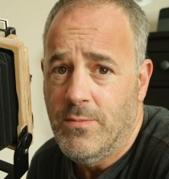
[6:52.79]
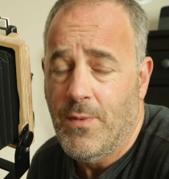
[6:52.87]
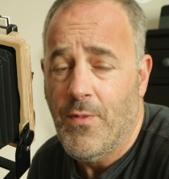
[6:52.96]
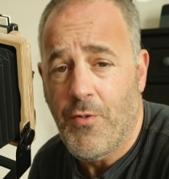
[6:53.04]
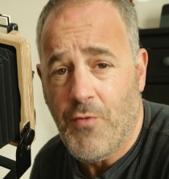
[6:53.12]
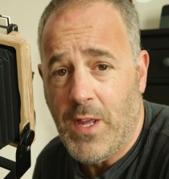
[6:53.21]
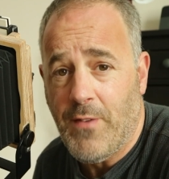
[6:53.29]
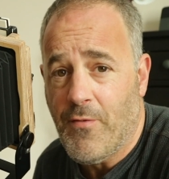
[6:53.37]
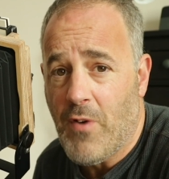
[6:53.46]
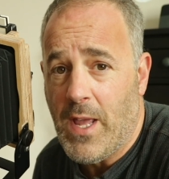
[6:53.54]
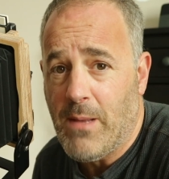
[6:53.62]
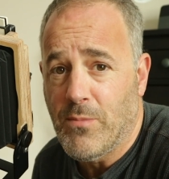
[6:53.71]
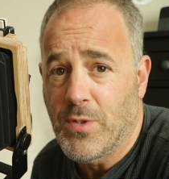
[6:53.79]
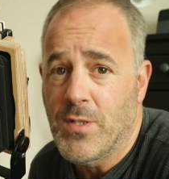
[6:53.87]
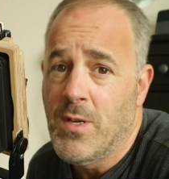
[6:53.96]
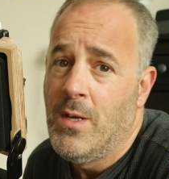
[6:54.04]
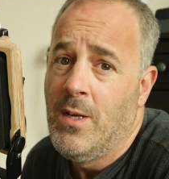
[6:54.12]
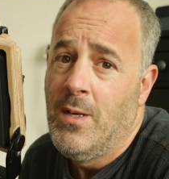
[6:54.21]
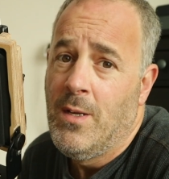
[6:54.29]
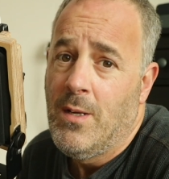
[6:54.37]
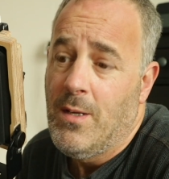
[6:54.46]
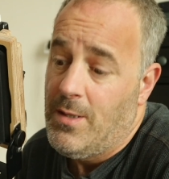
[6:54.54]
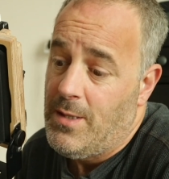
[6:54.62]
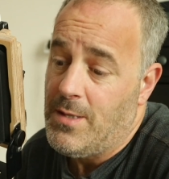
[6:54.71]
3 frames.
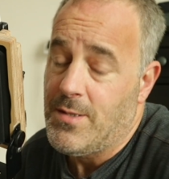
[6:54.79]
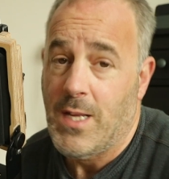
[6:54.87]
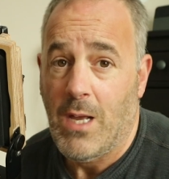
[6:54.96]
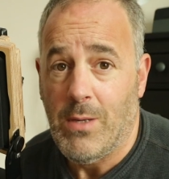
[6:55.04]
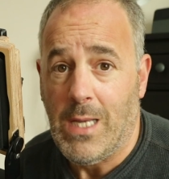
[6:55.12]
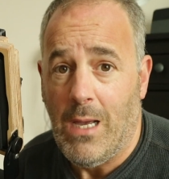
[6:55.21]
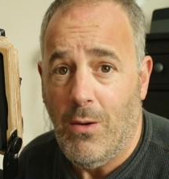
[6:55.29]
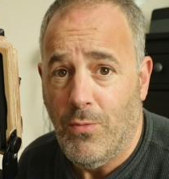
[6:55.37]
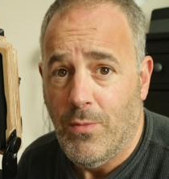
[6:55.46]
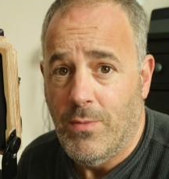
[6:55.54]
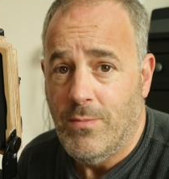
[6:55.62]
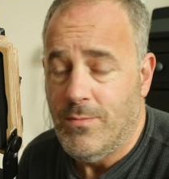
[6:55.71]
Let's see how we get on.